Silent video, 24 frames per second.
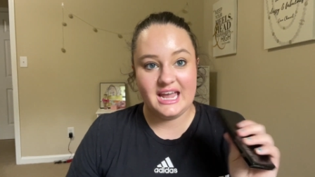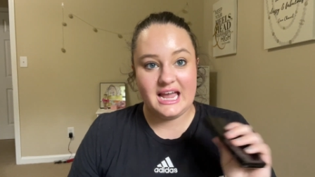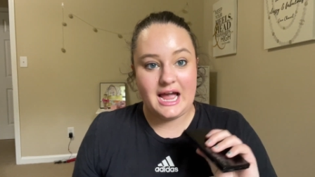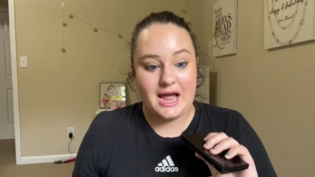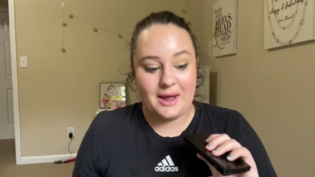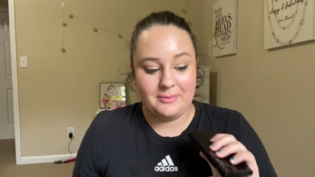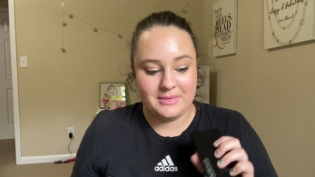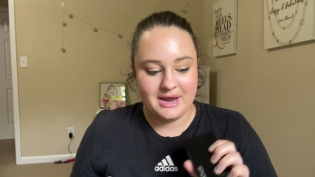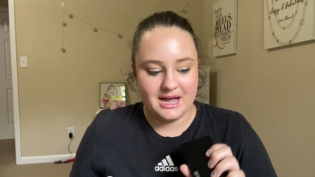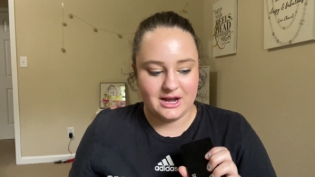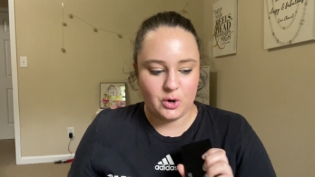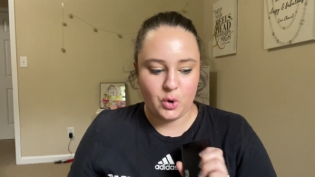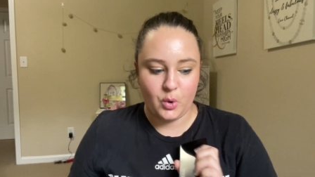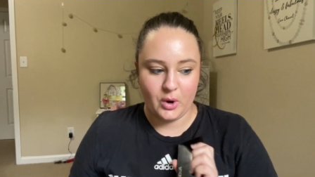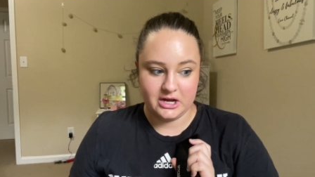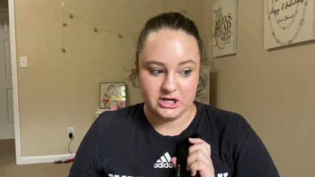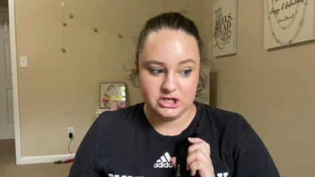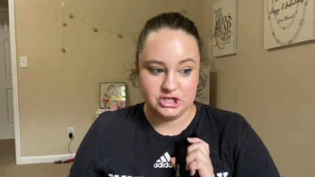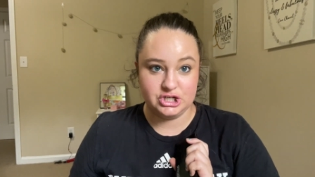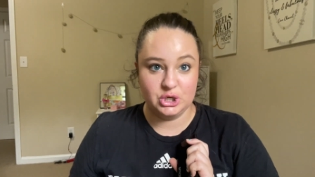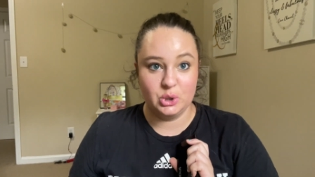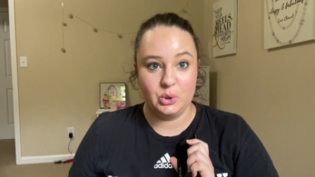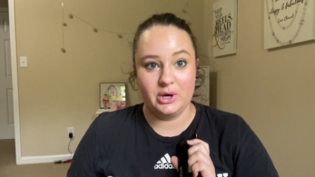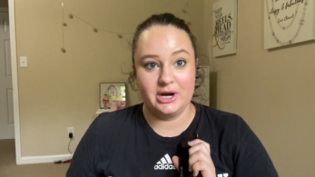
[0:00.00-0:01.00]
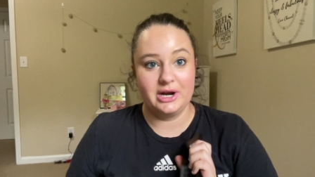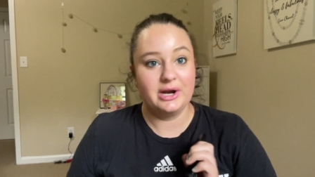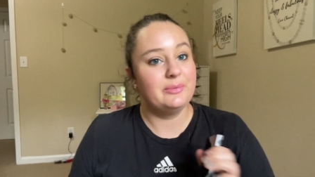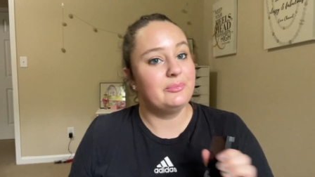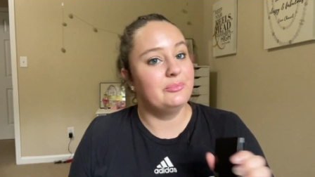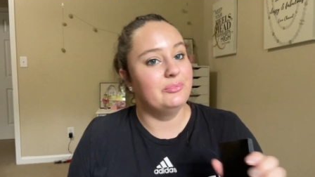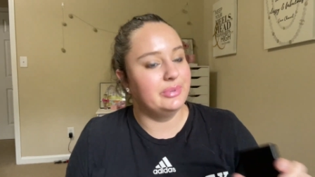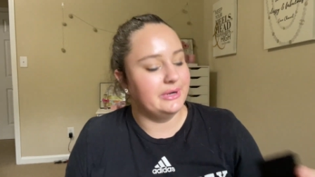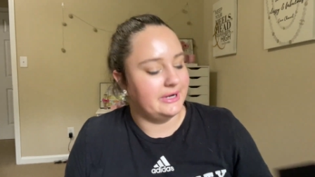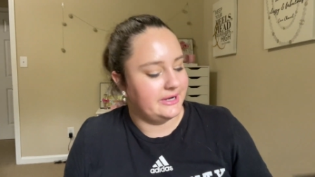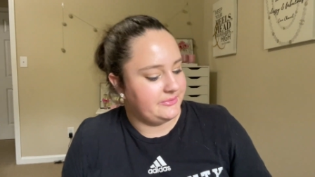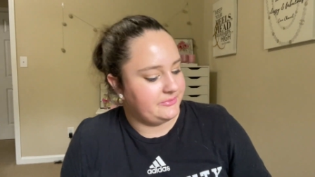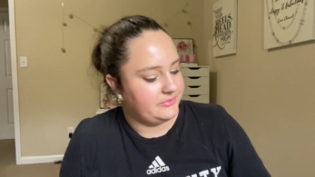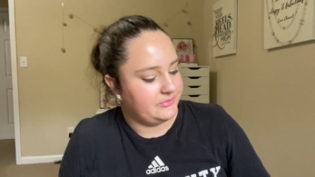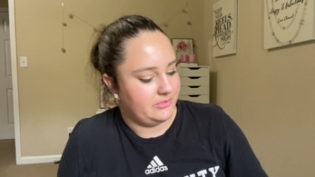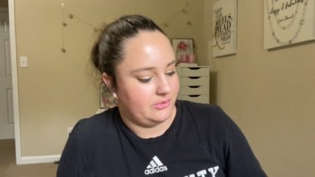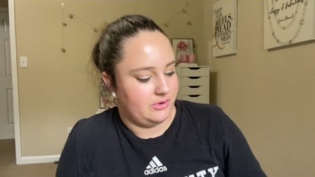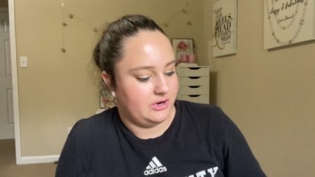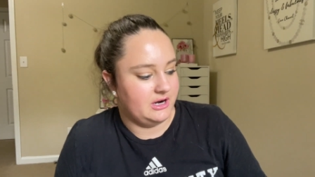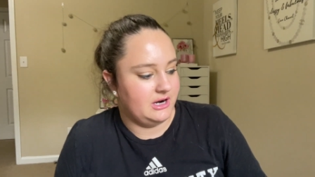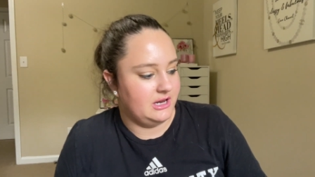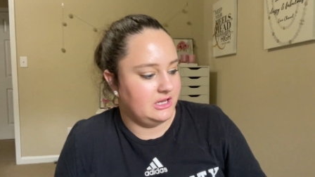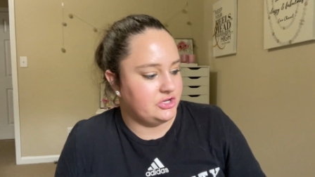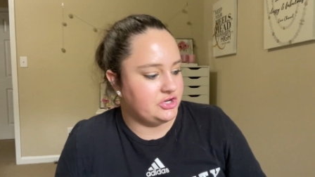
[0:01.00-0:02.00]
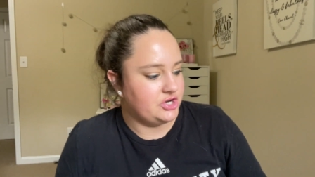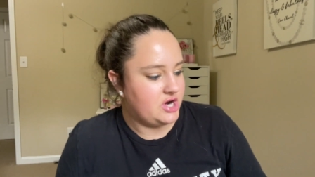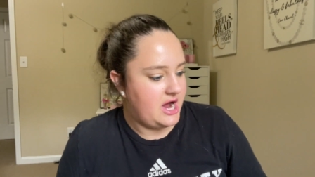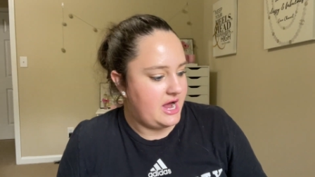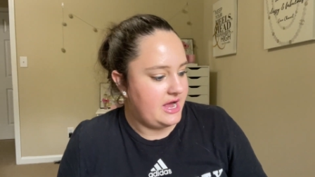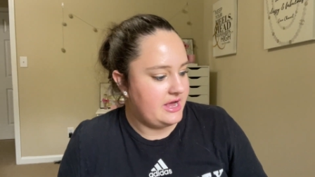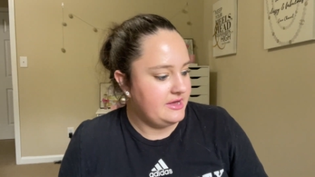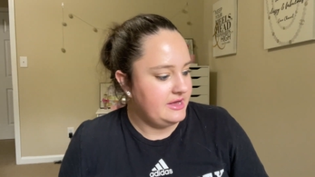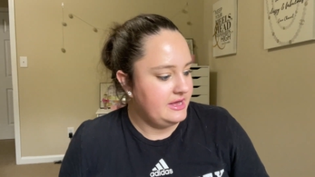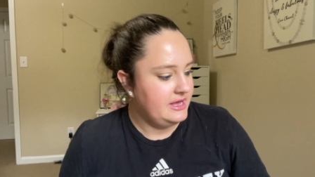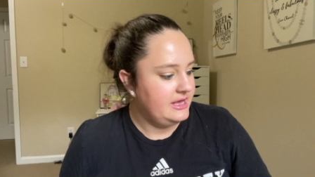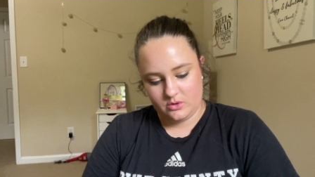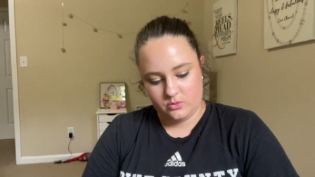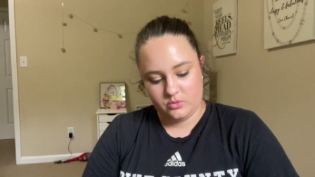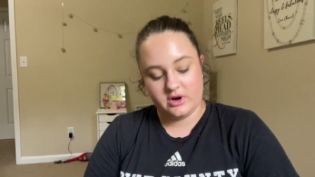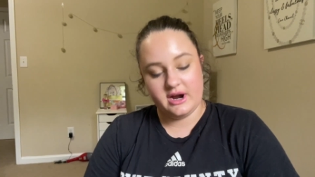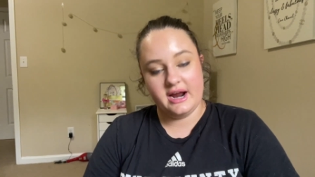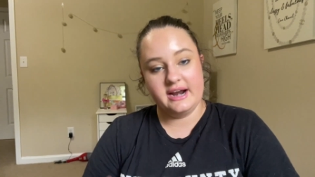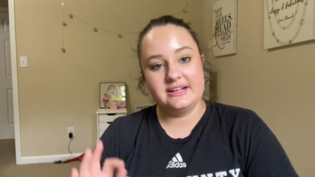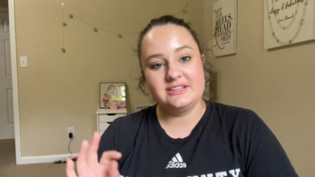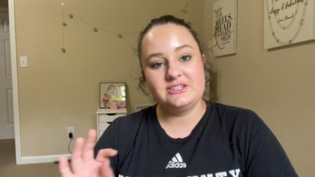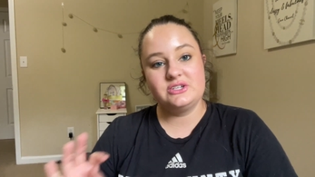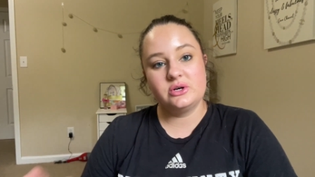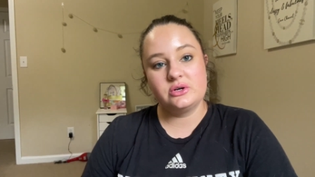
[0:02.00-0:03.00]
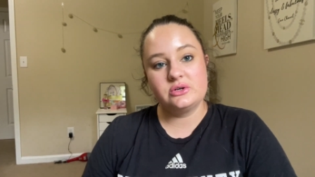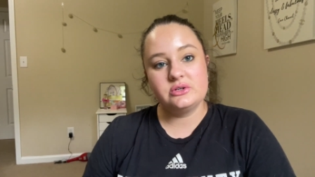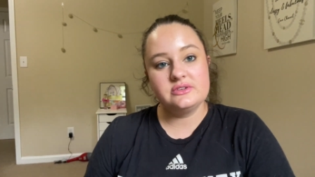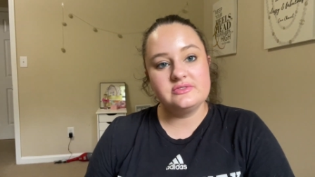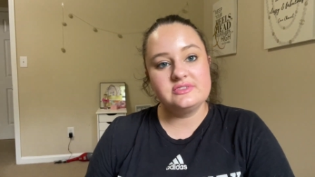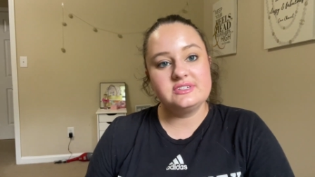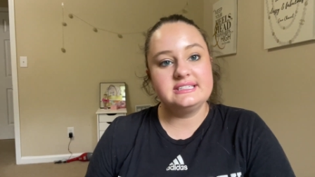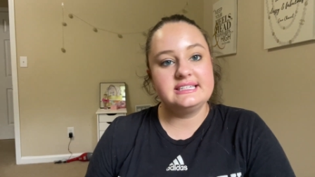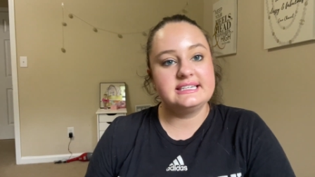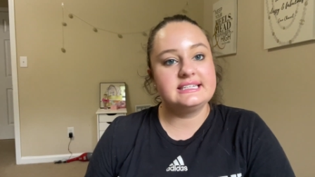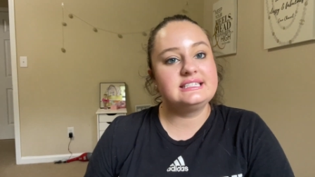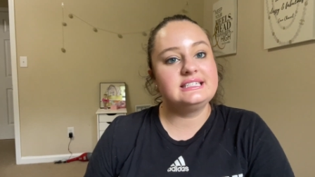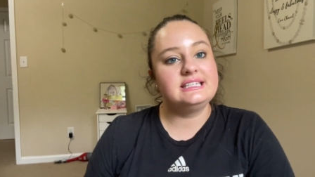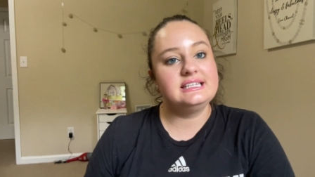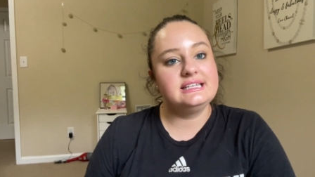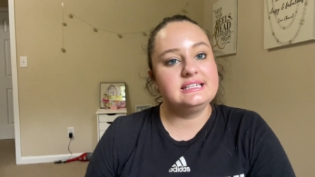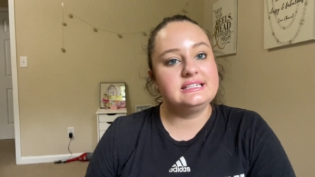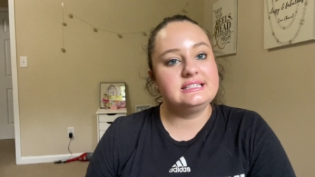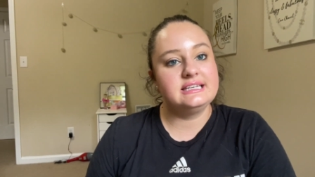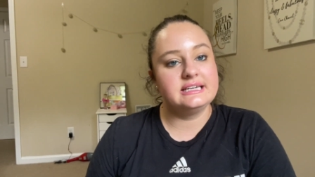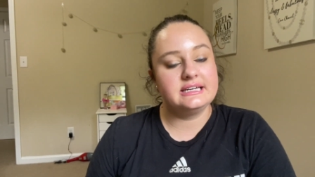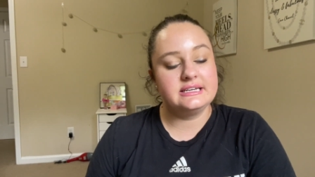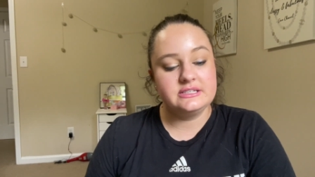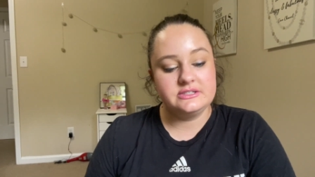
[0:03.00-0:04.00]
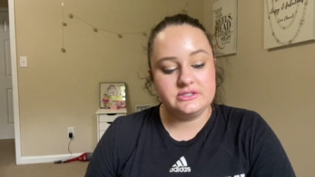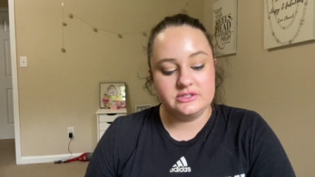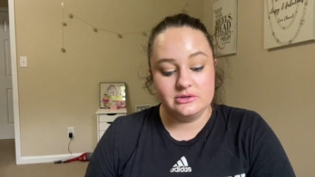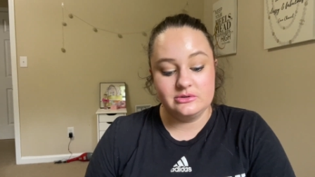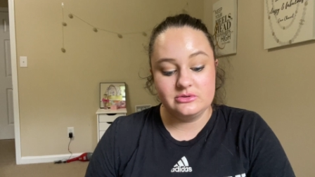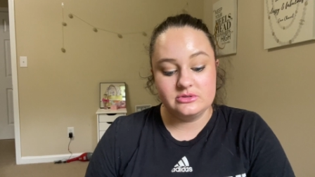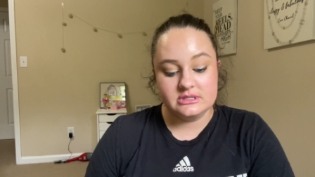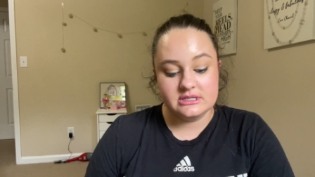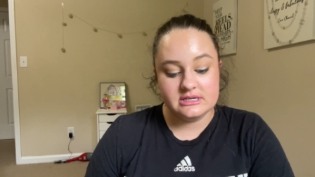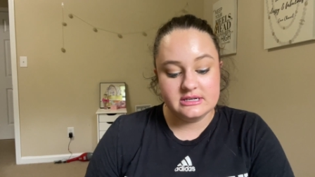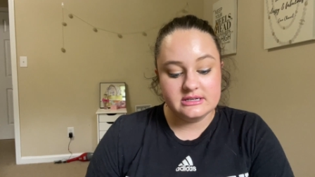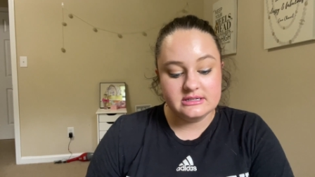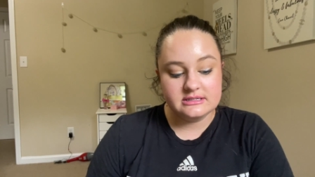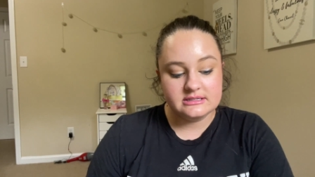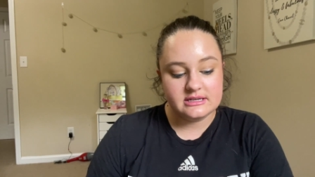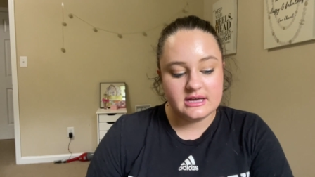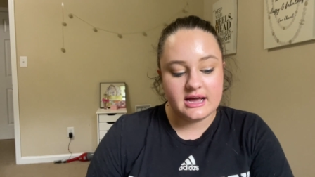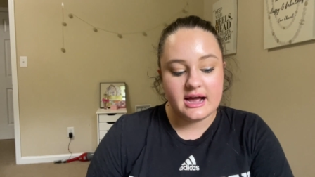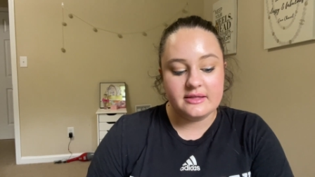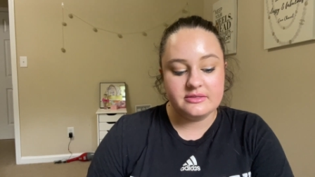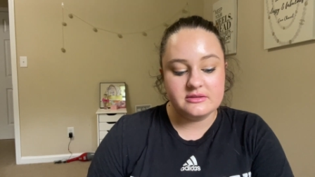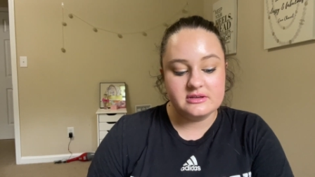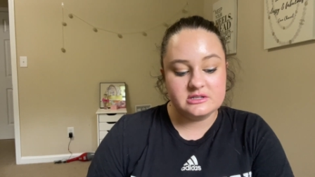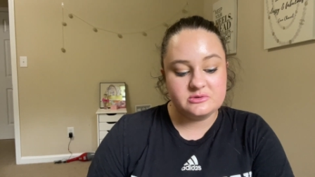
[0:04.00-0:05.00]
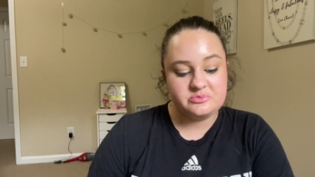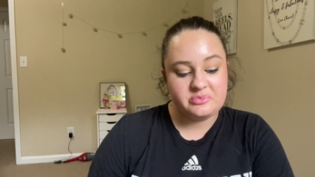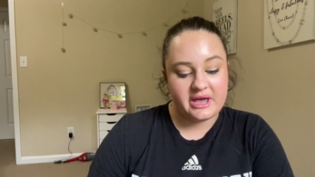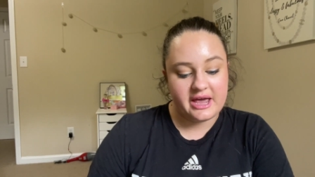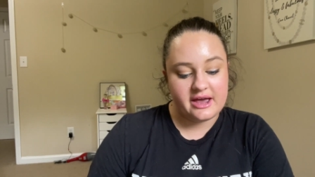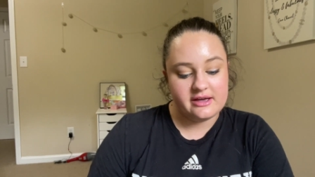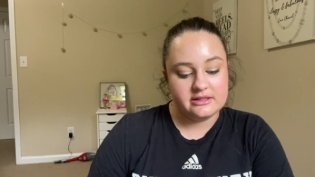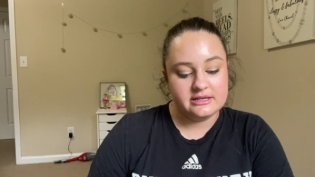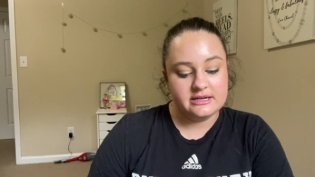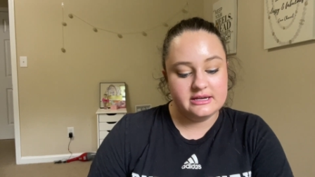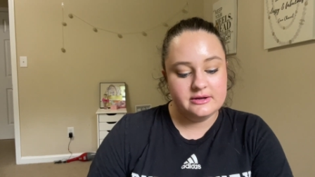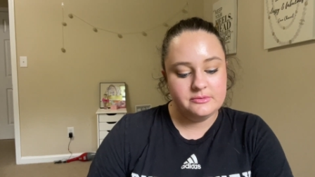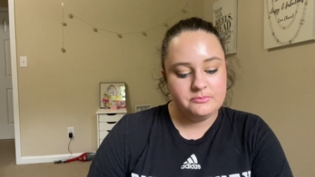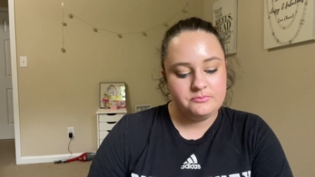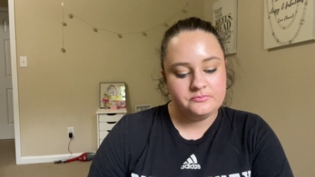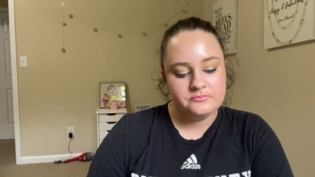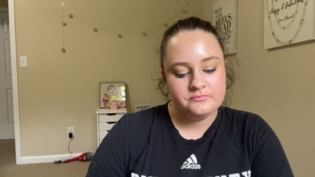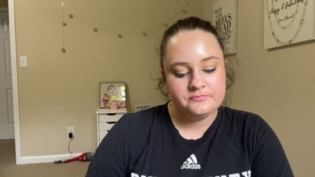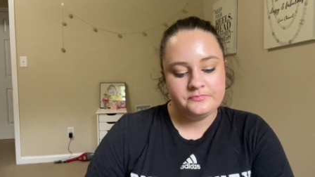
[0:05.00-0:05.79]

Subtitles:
I'm not quite sure, but we're gonna try. We're at a total of 66 uses on this palette.